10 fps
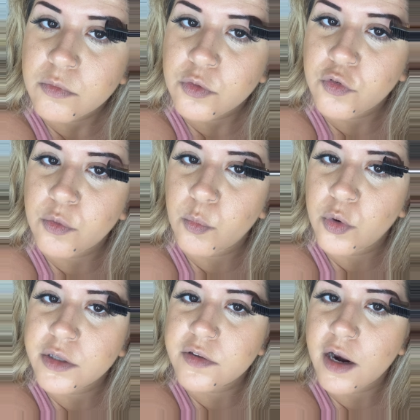from
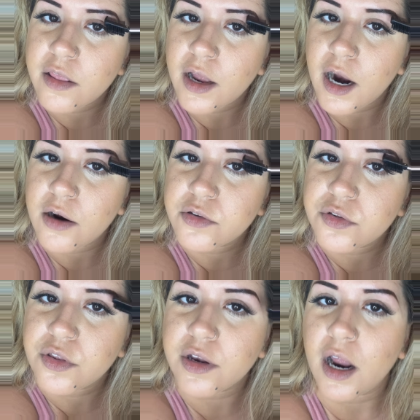one side of the house
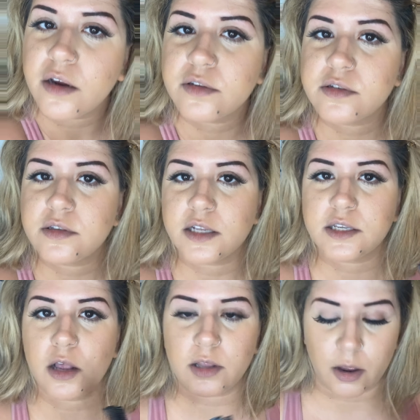to the next. That's
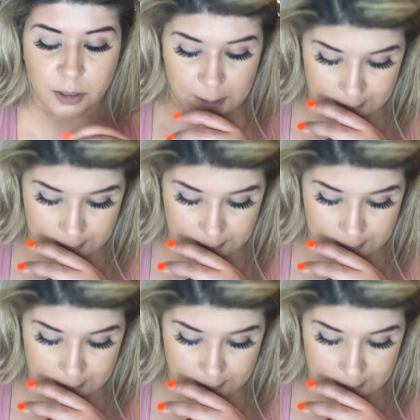how loud he